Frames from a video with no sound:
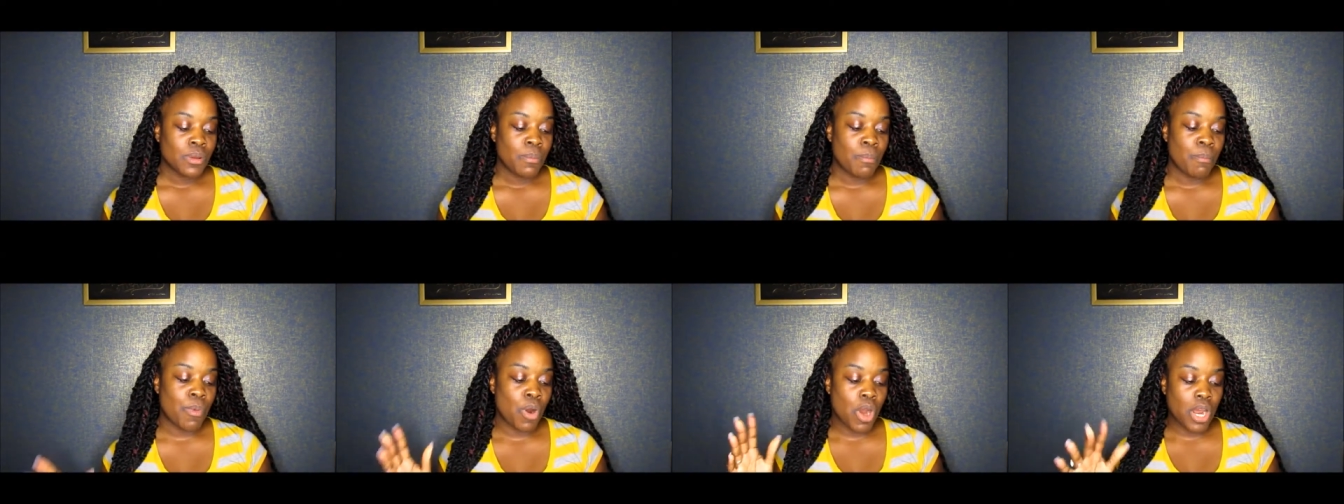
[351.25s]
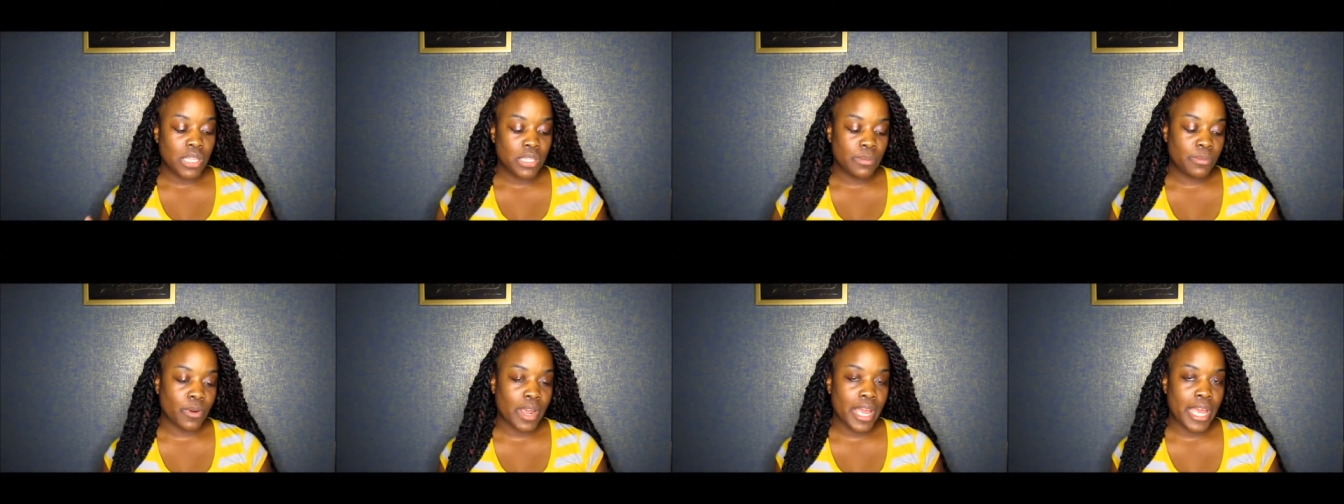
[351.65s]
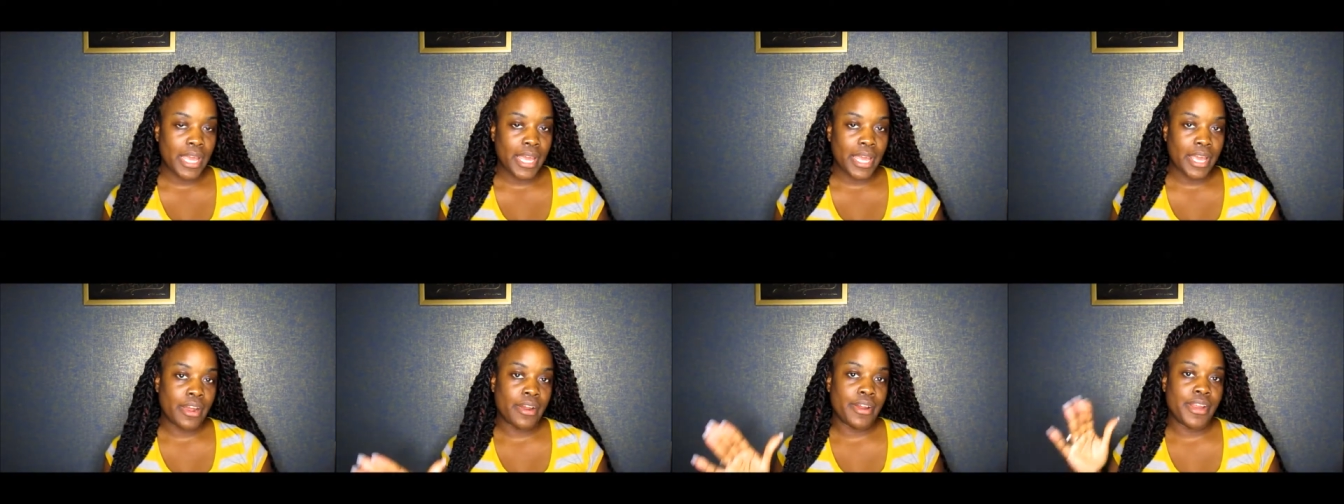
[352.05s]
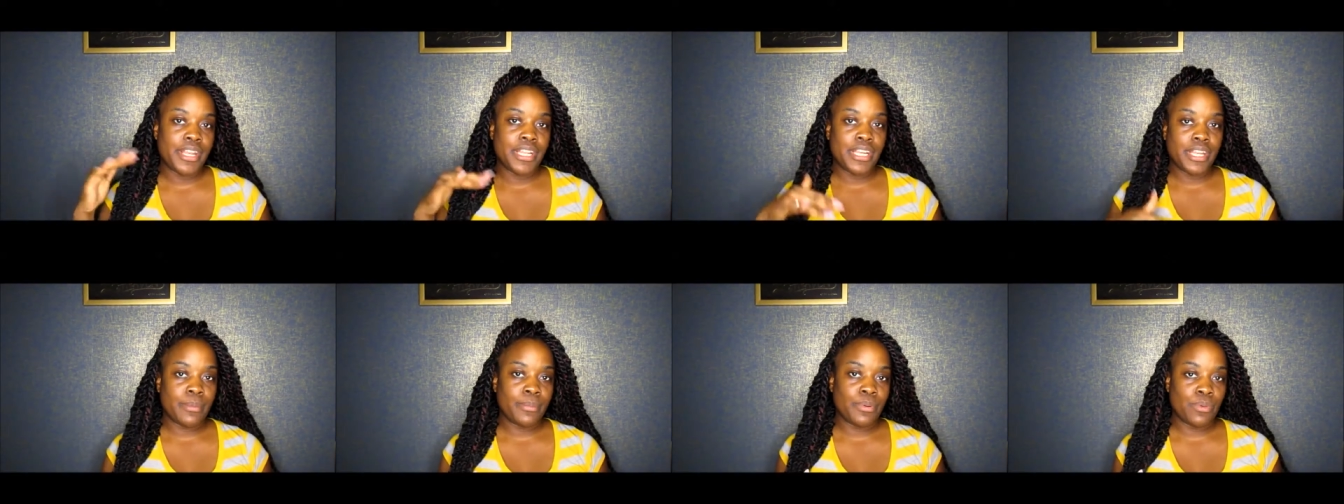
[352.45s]
Marley braid hair in the
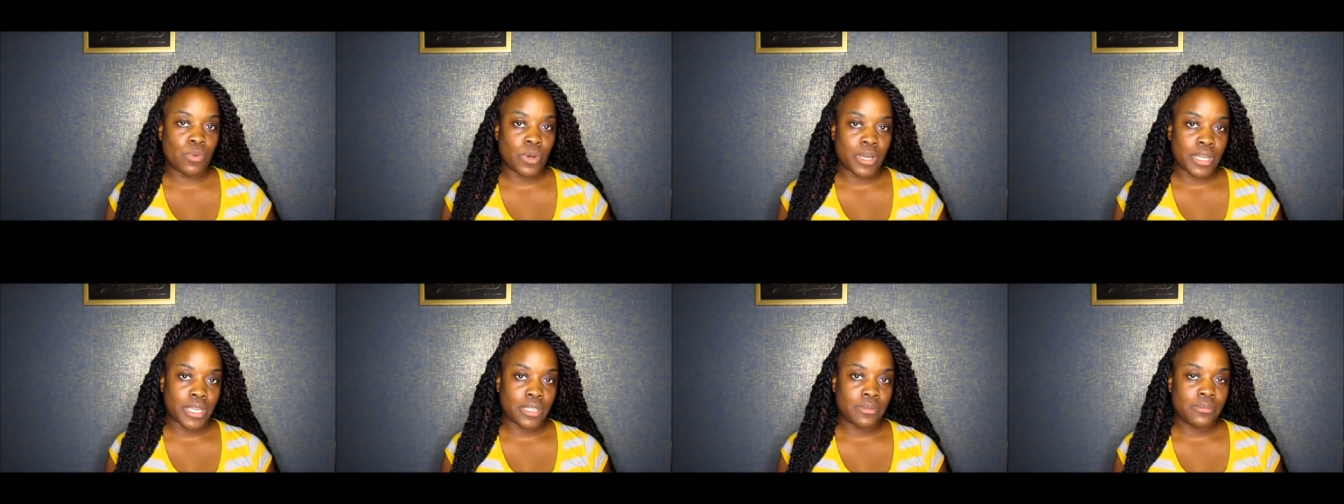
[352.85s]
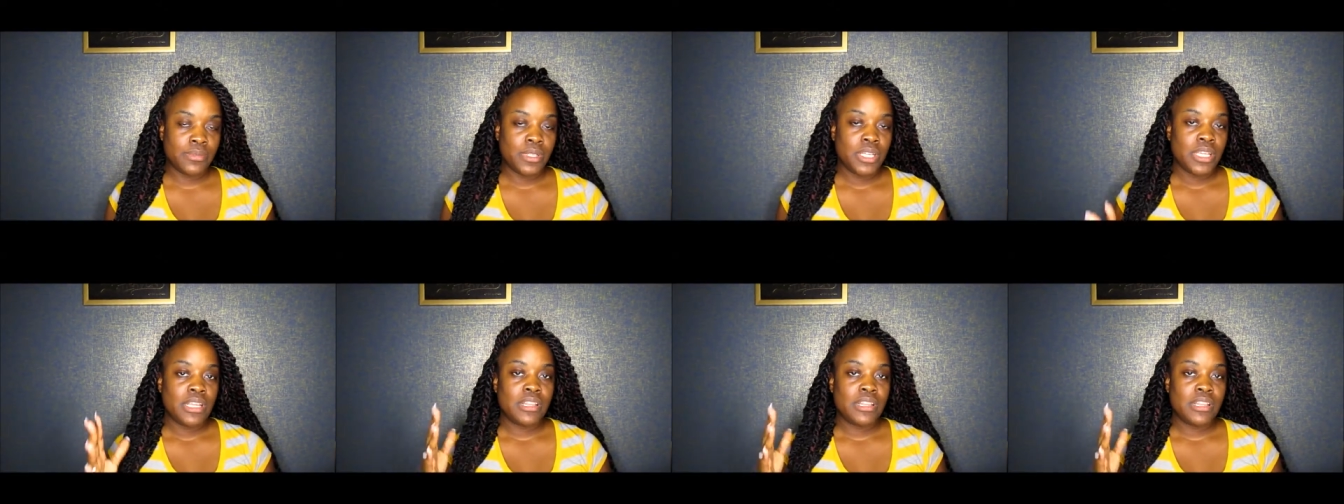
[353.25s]
number 1.